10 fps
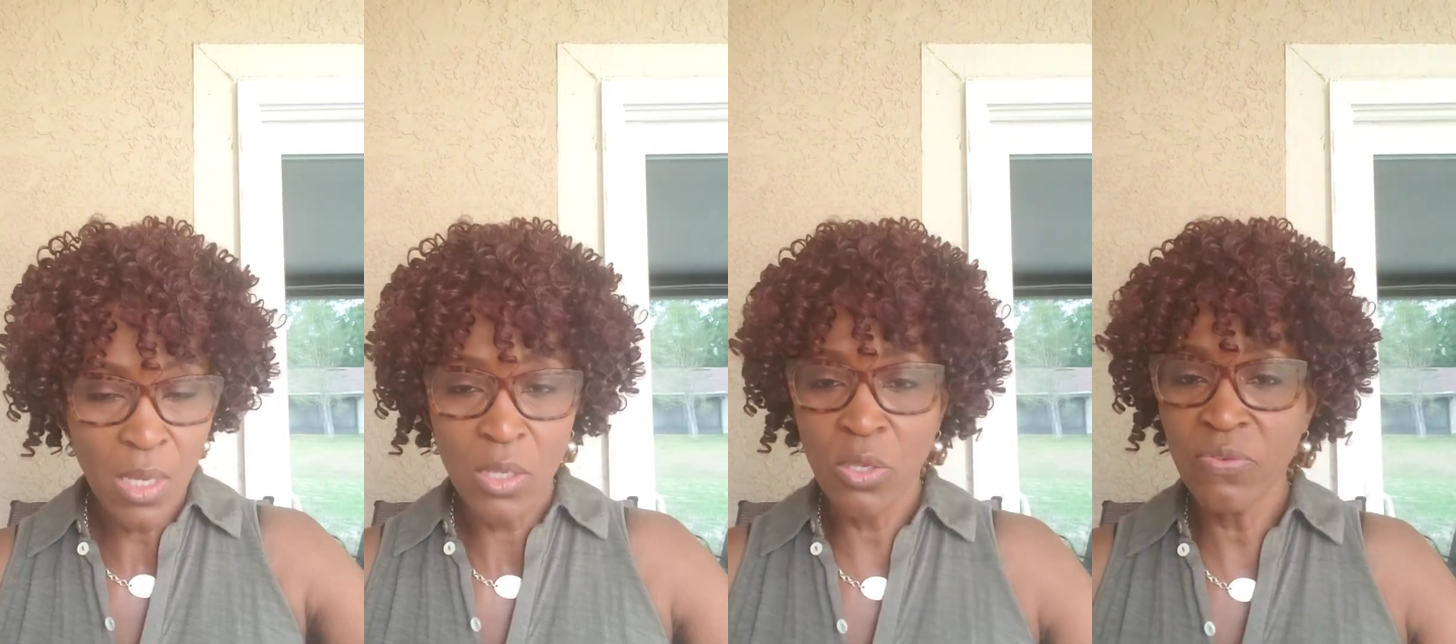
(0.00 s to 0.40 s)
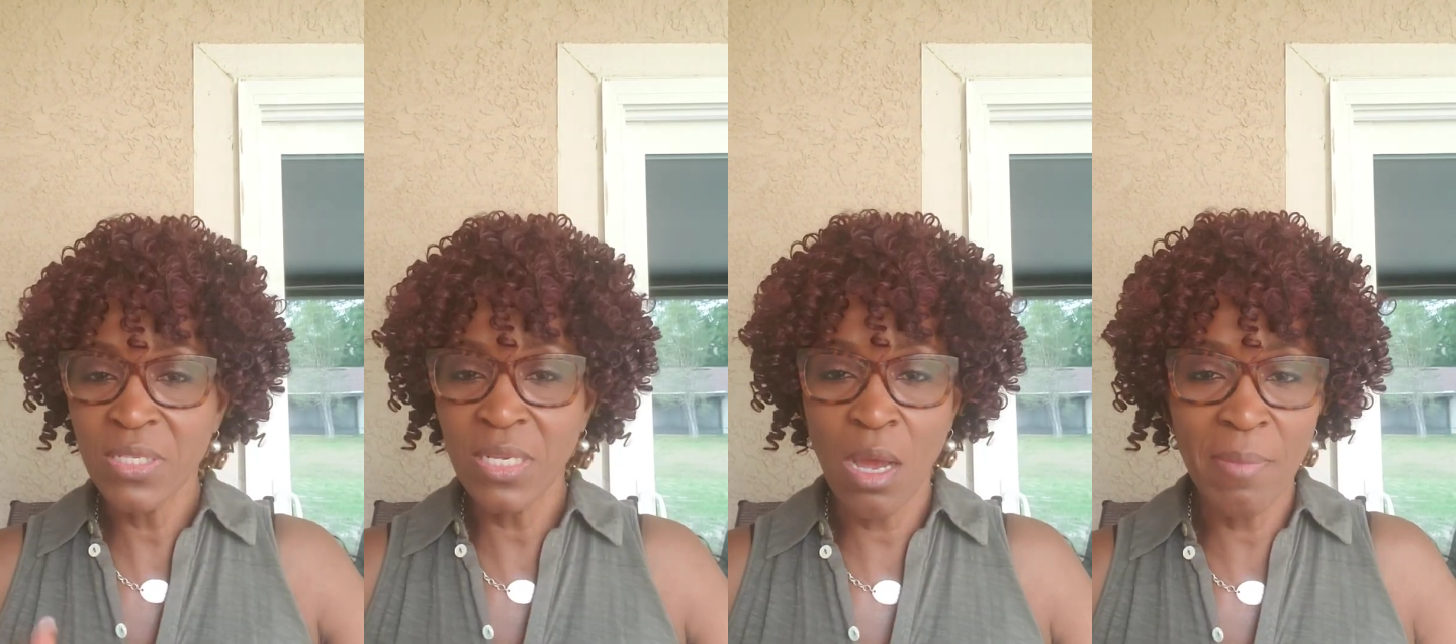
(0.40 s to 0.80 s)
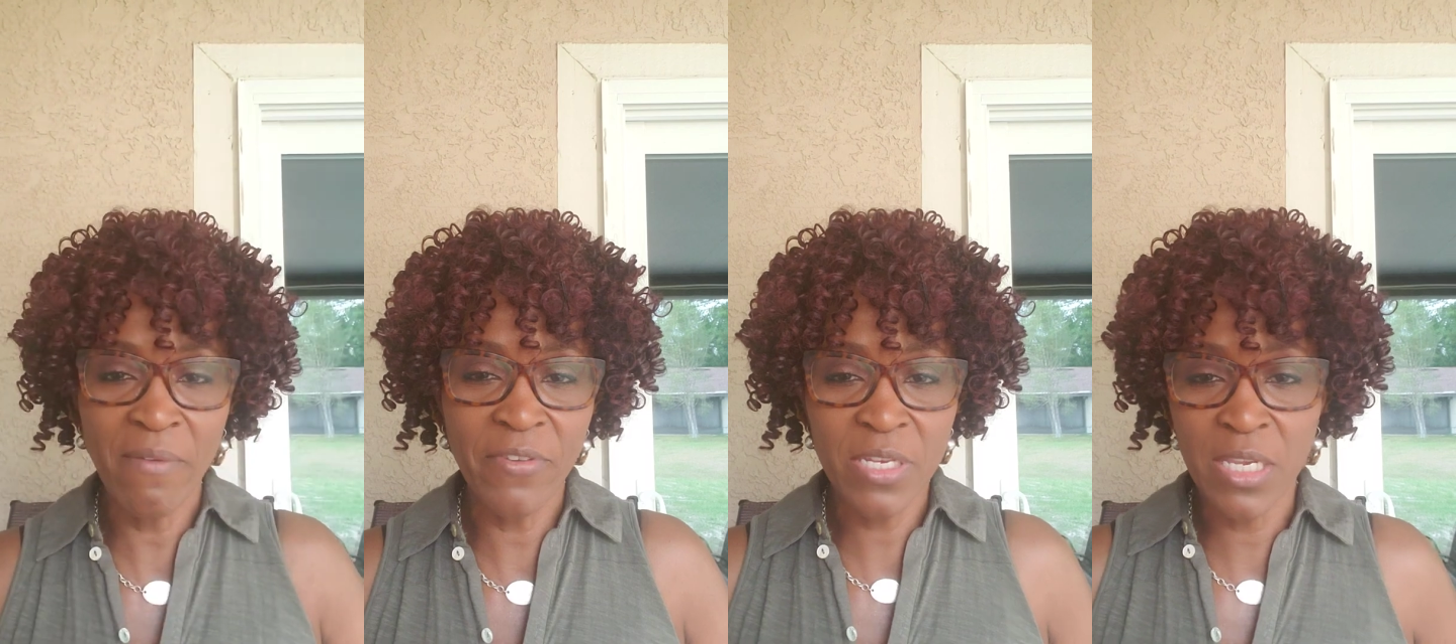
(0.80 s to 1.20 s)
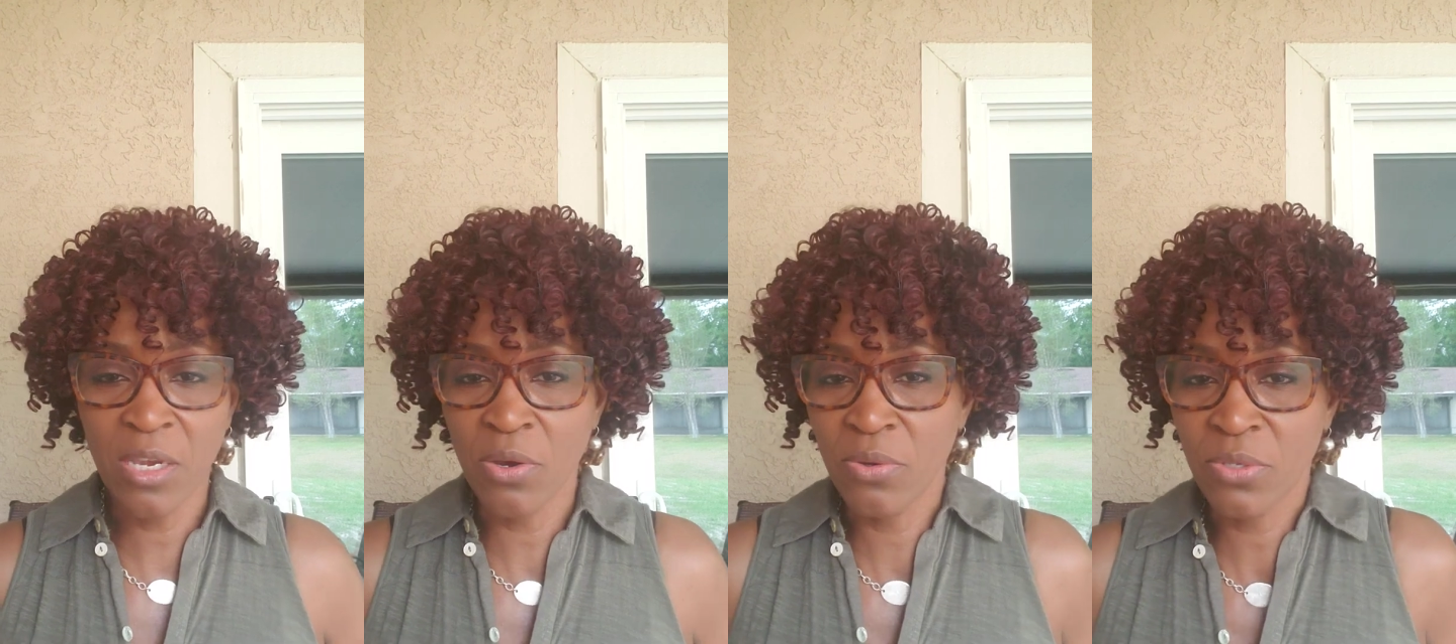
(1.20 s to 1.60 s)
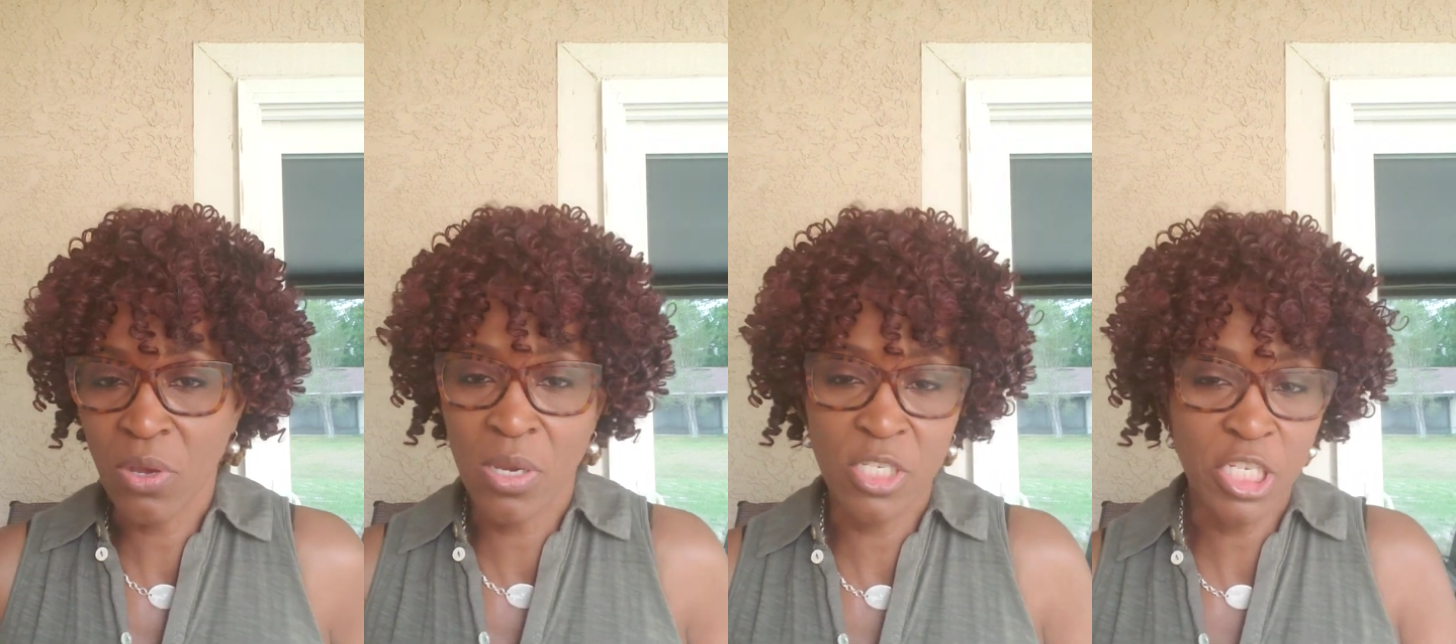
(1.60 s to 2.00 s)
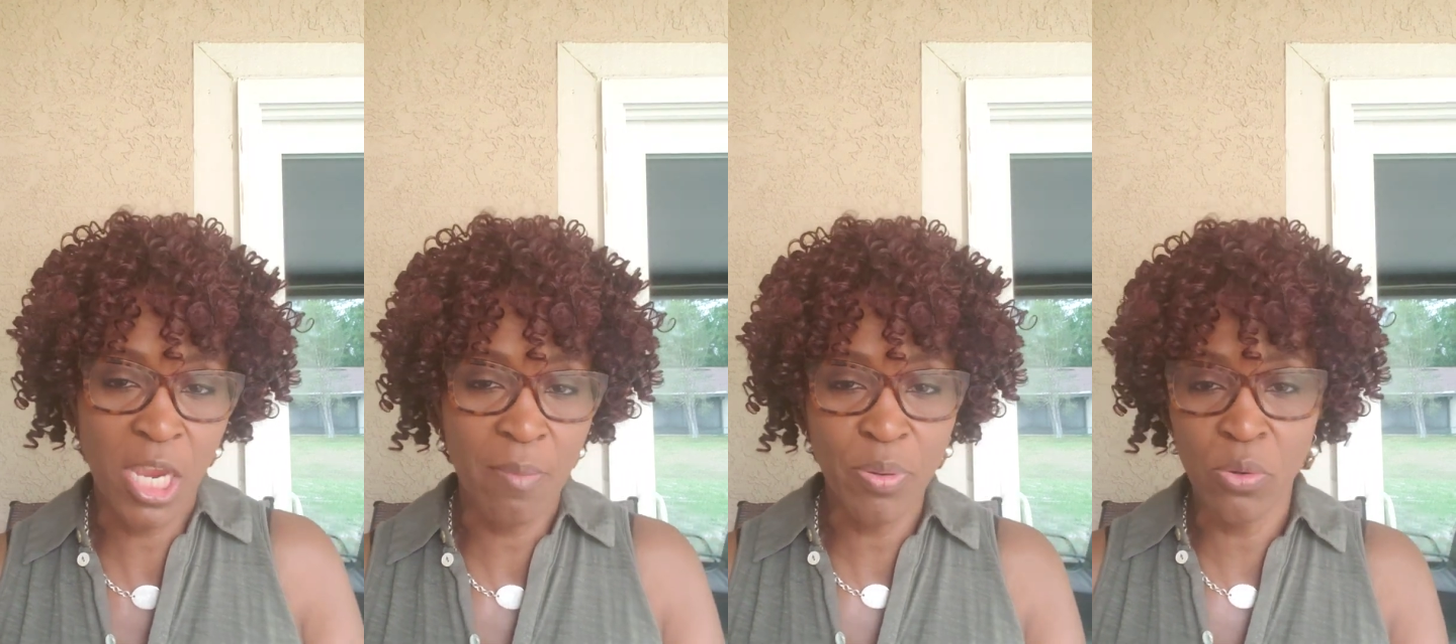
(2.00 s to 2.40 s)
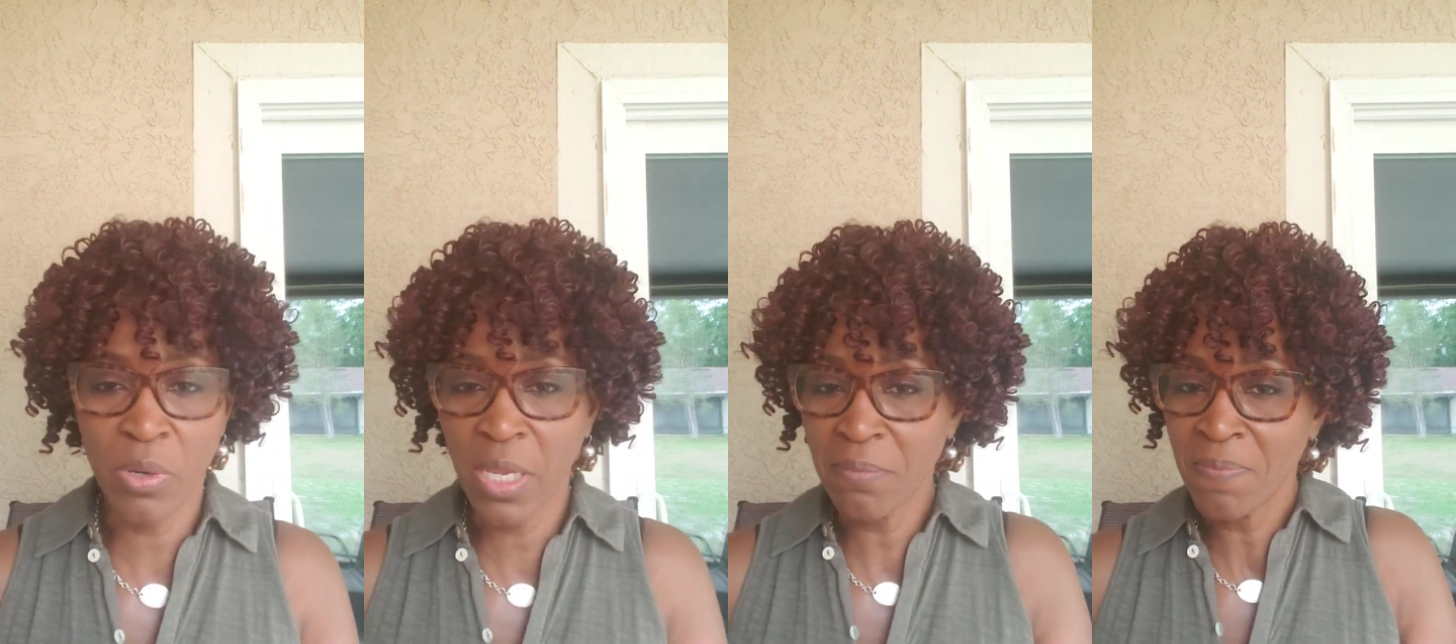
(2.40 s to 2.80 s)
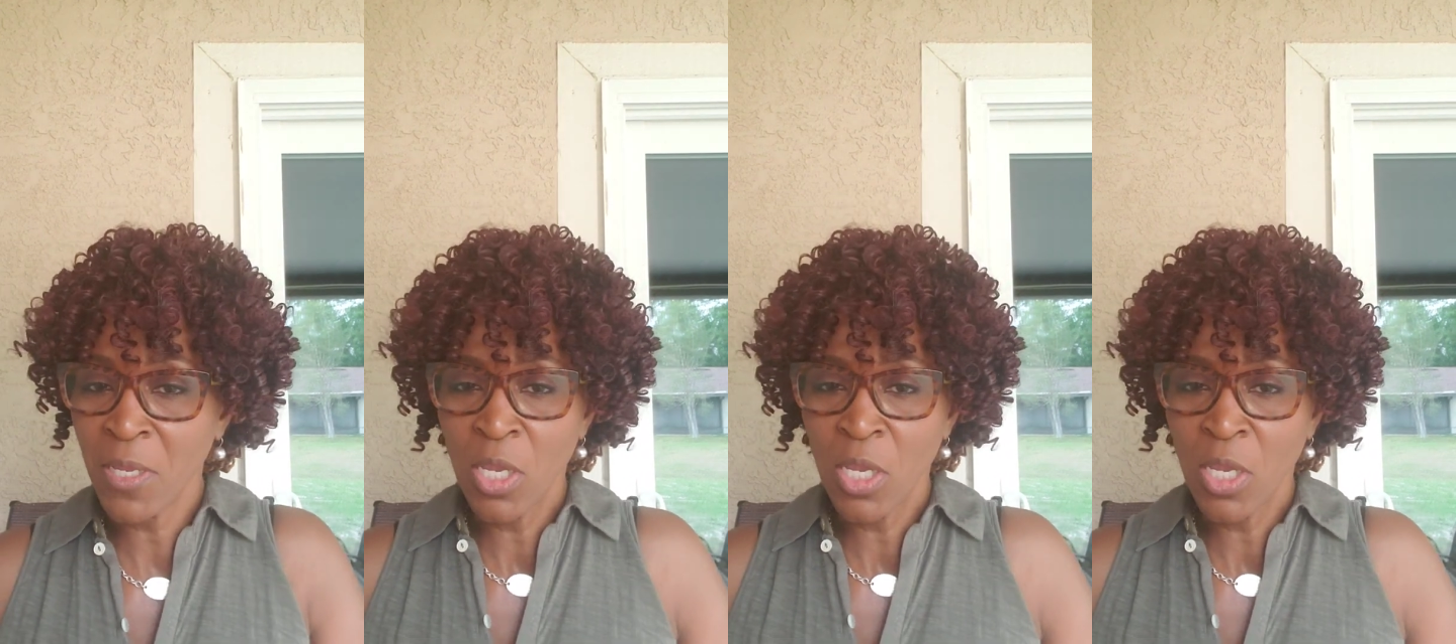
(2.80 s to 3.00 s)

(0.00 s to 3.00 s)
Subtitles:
you've seen all my videos on shampooing.